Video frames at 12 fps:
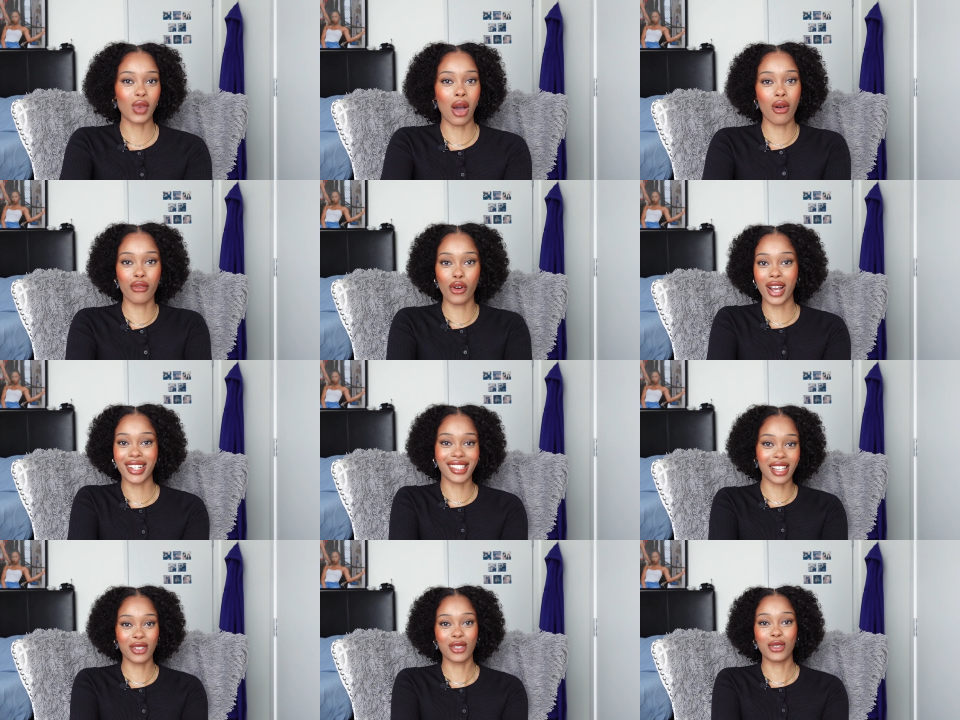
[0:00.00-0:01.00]
however I
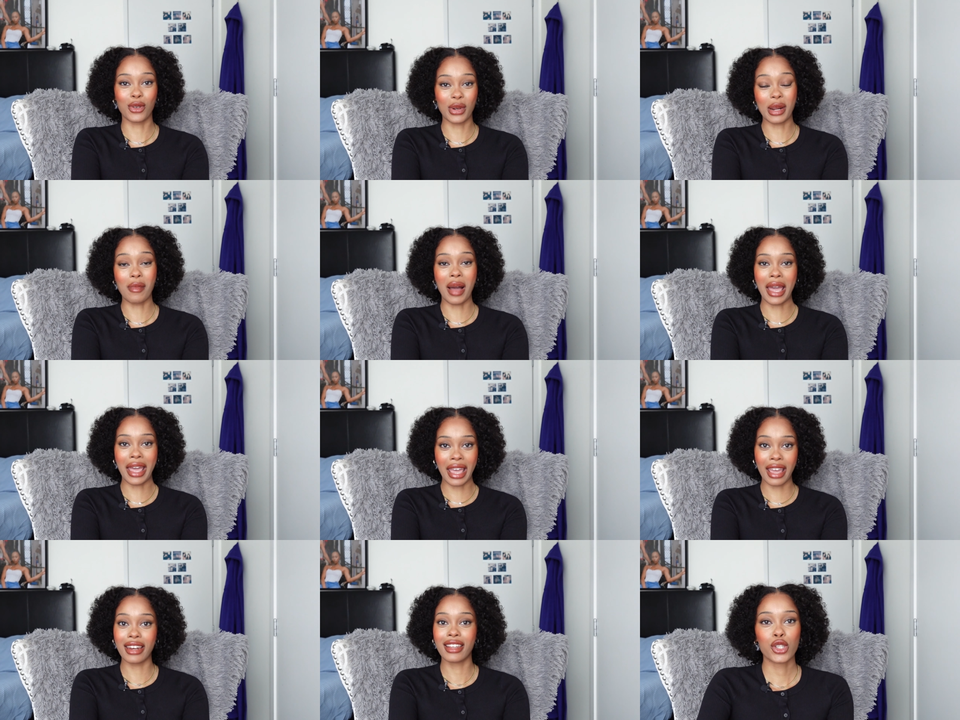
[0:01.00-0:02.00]
decide to do it in my
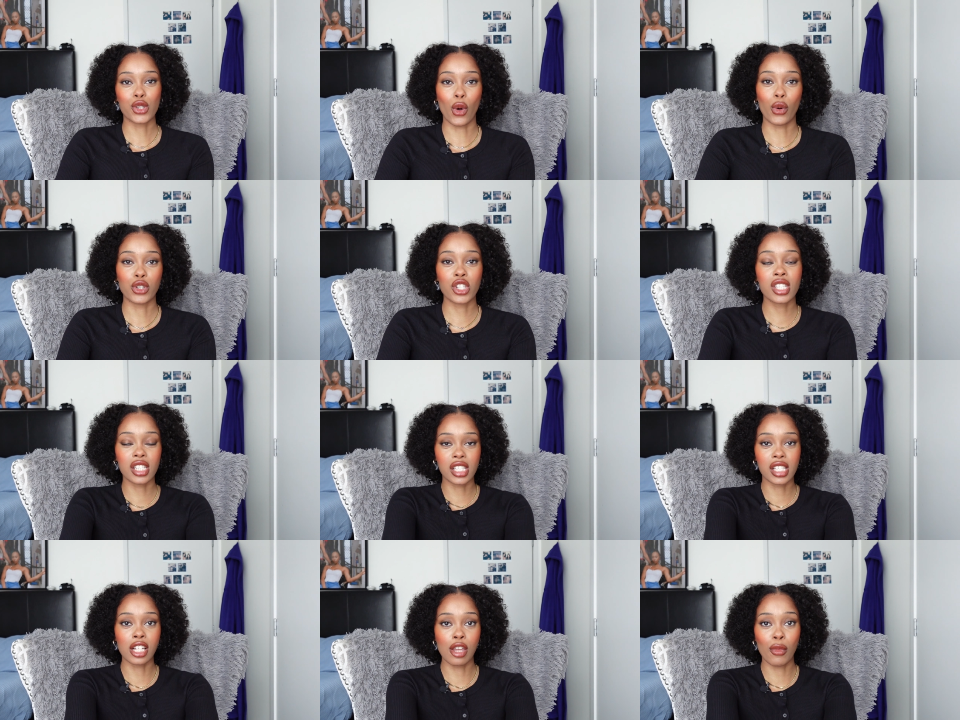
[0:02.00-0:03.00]
head. So just a
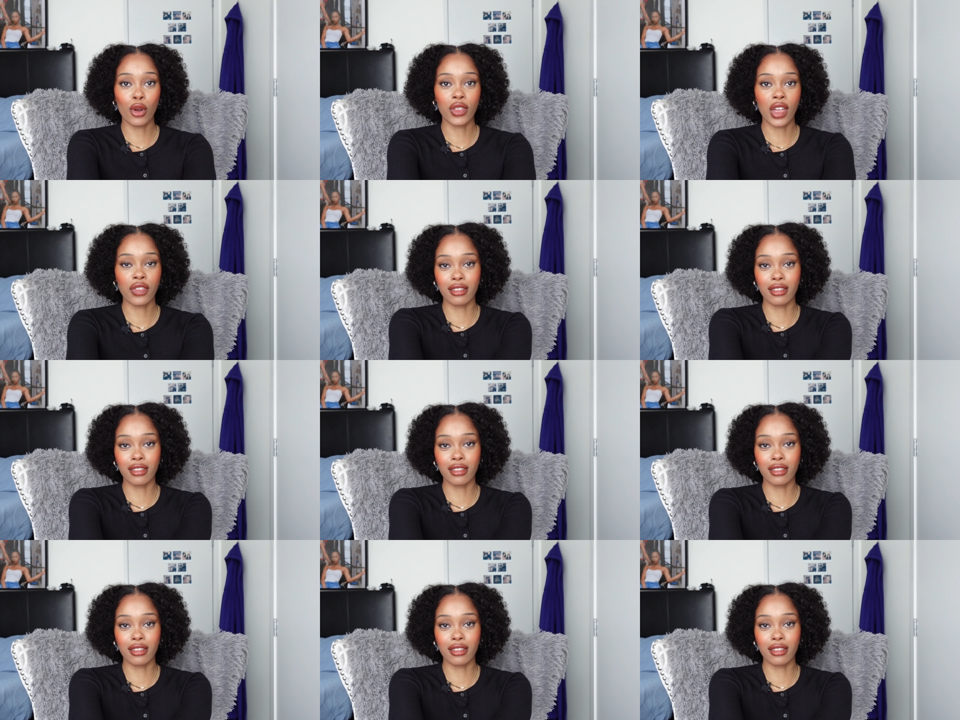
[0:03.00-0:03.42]
disclaimer that